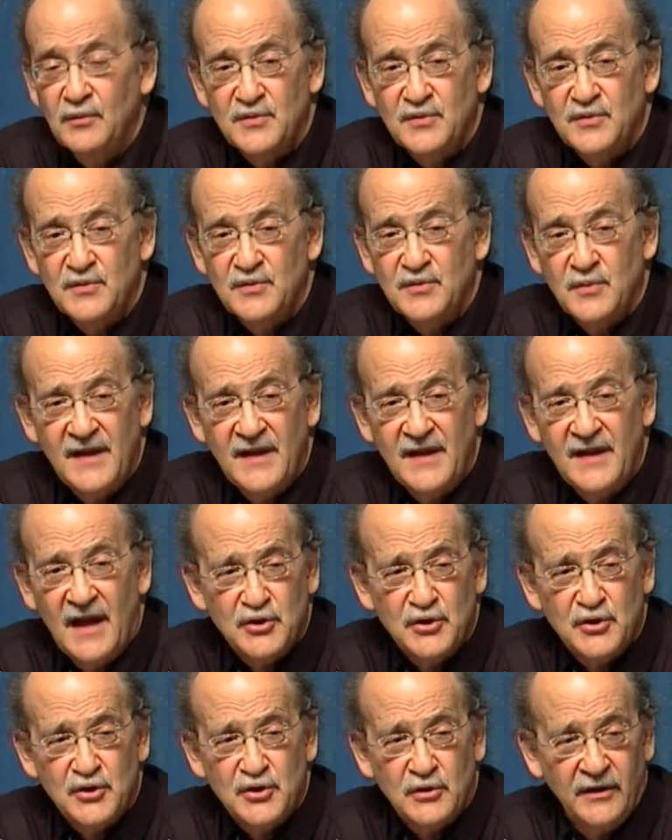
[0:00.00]
with nature
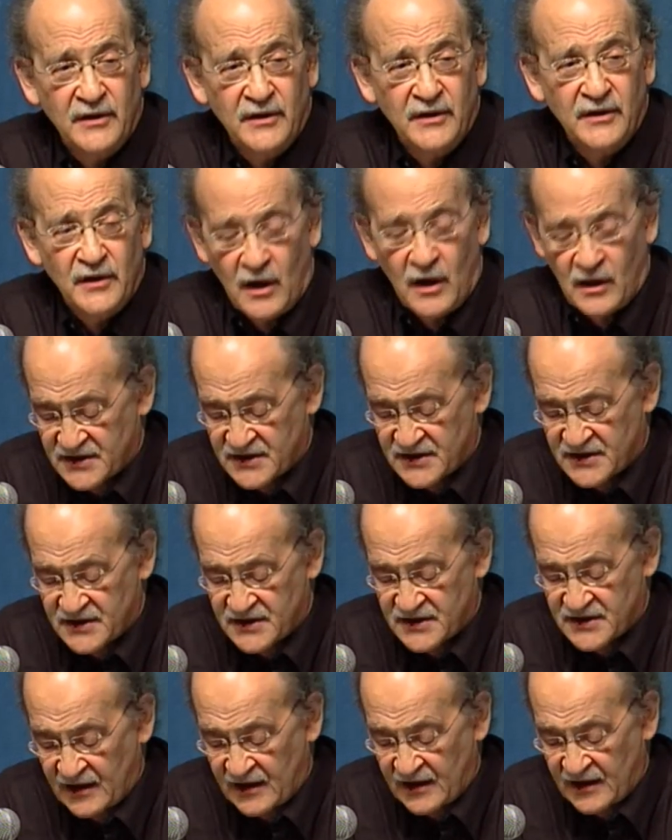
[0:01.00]
in all
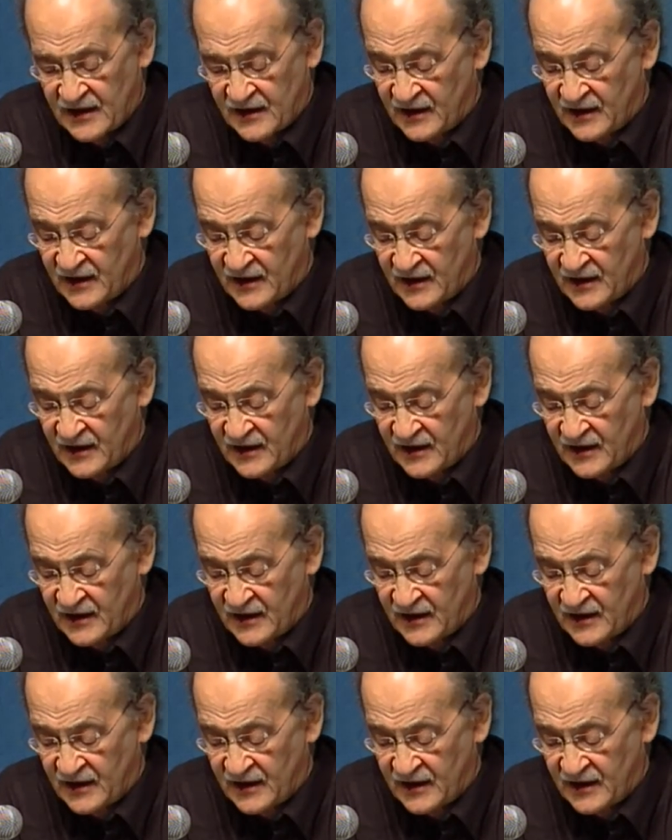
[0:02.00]
society.